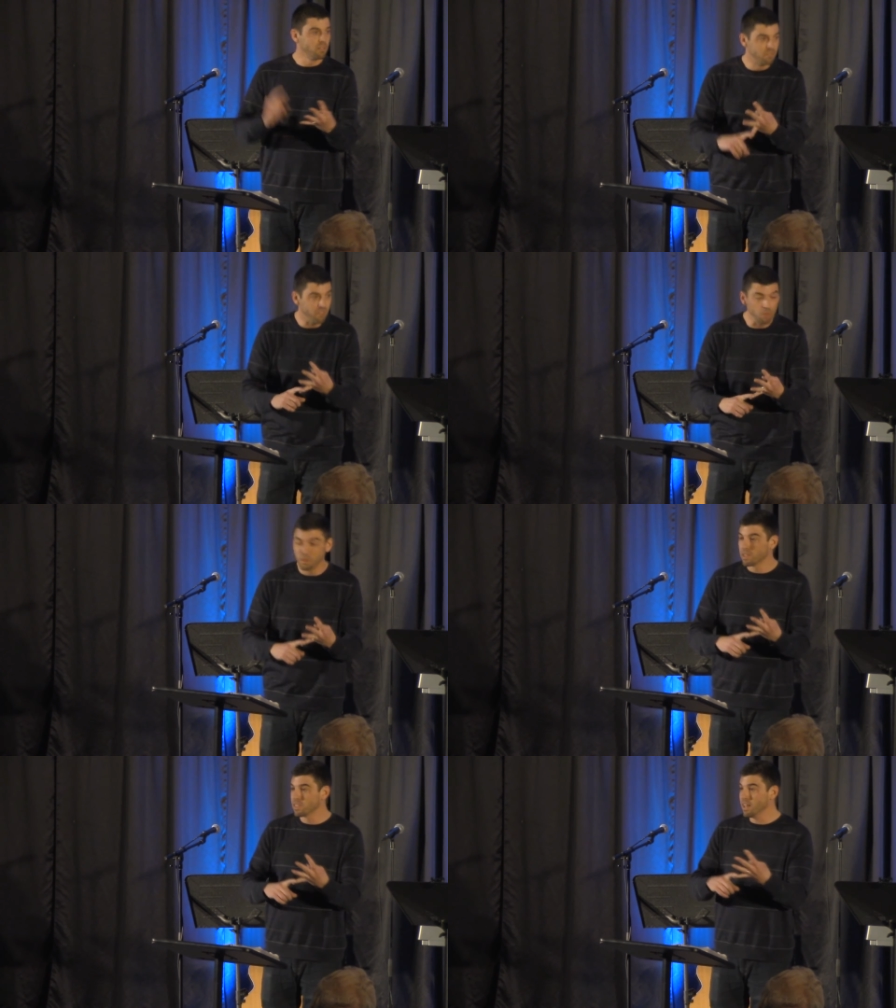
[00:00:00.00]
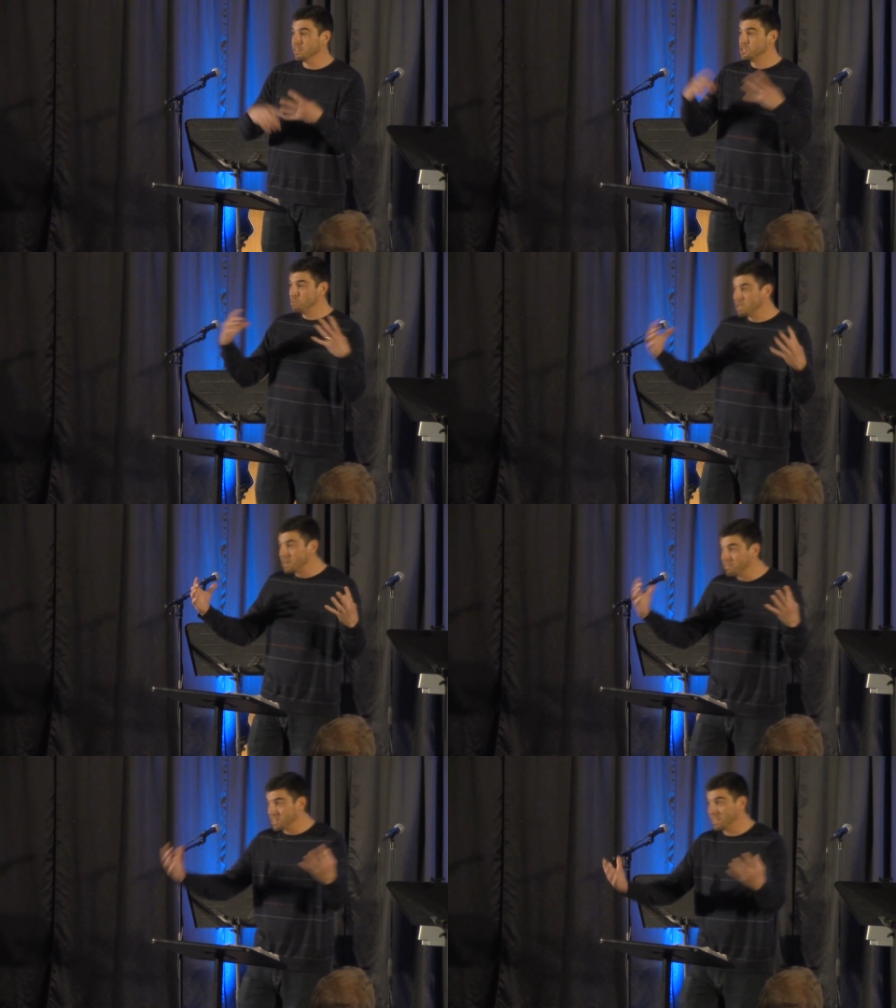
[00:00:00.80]
developing a theology big
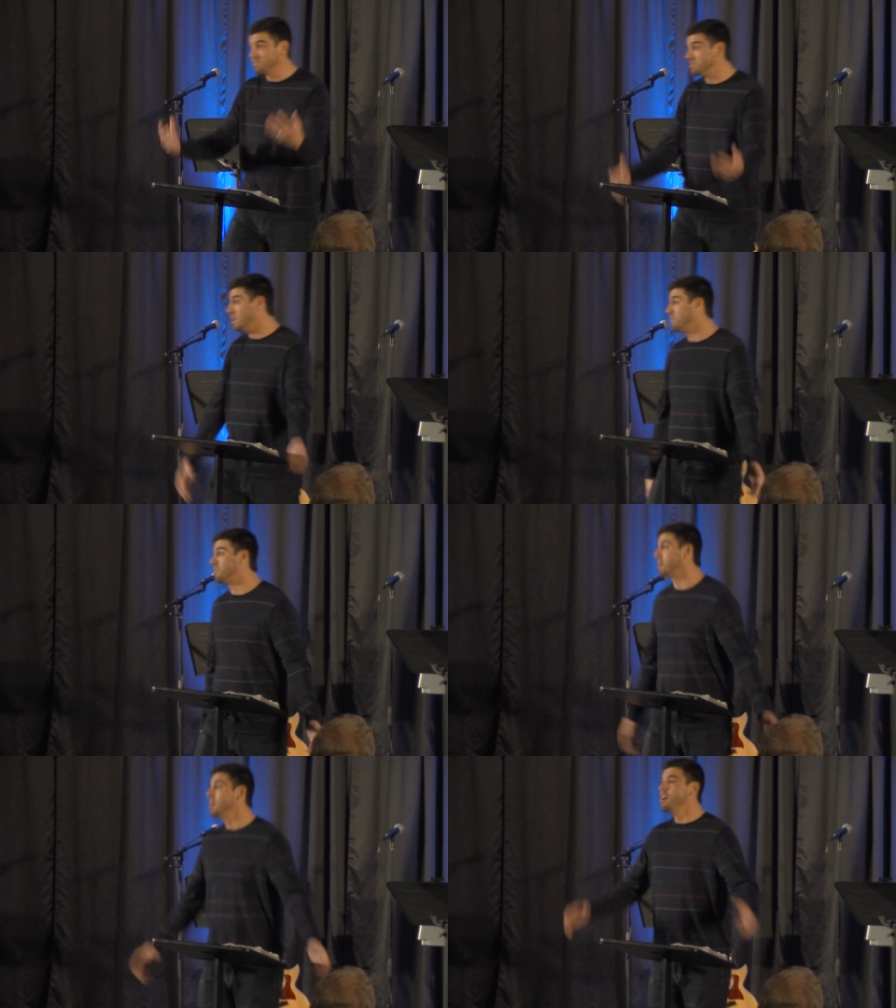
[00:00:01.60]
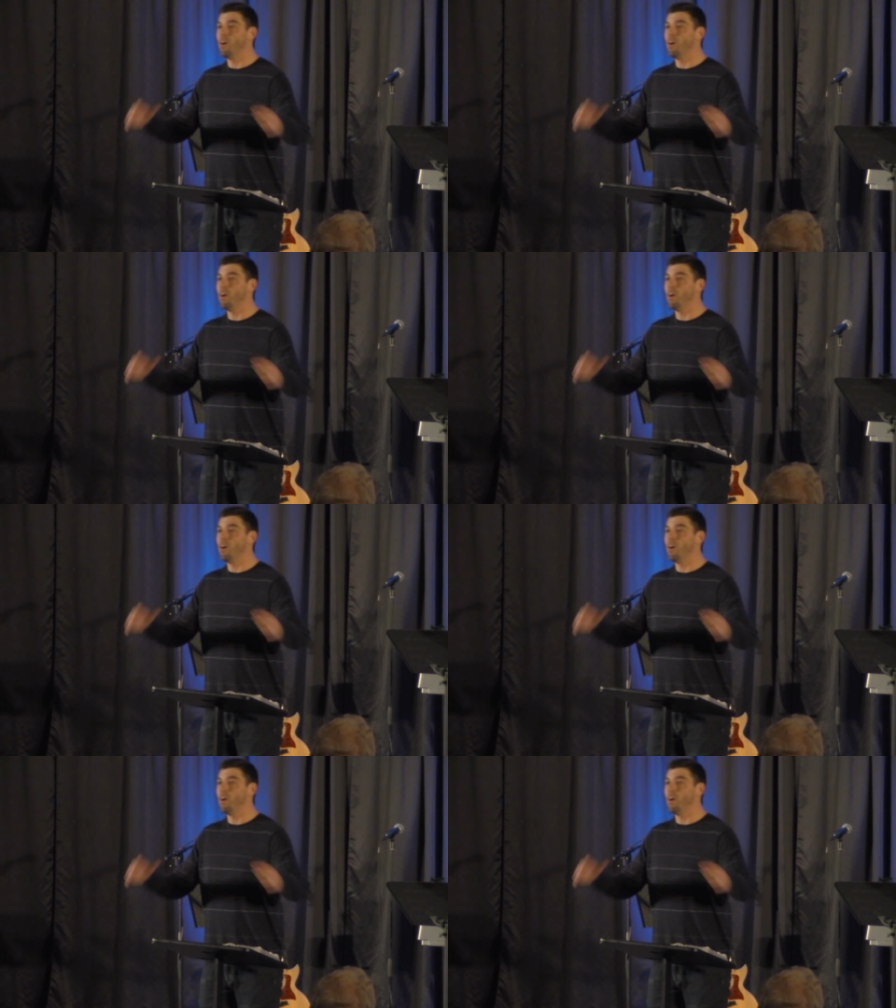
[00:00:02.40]
enough to handle suffering.